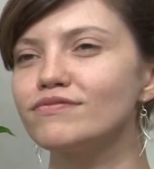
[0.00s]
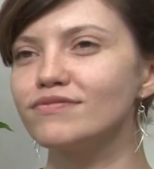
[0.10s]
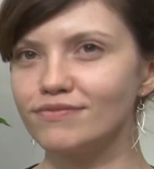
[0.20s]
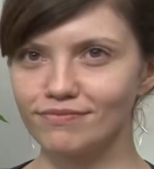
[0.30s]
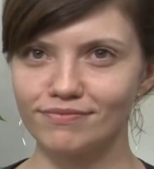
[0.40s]

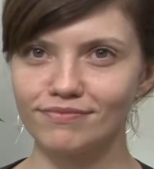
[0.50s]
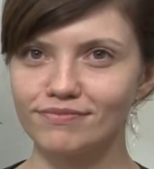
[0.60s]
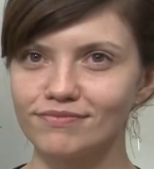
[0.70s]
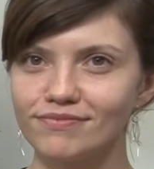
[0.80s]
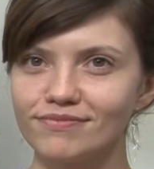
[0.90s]

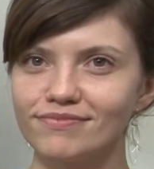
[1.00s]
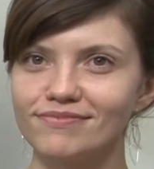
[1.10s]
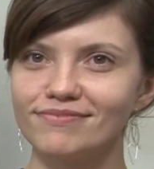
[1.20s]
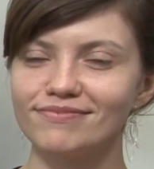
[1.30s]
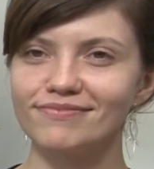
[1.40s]

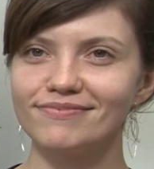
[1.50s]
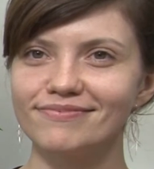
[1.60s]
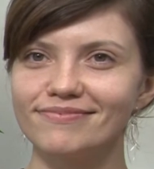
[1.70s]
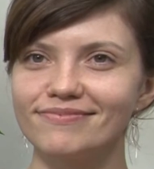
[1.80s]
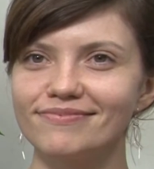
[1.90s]

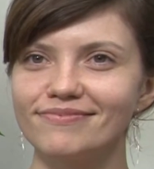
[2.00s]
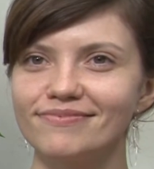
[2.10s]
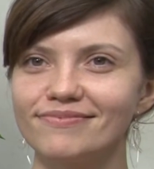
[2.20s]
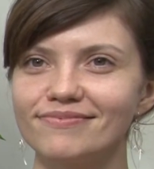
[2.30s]
No words are spoken by the person on screen.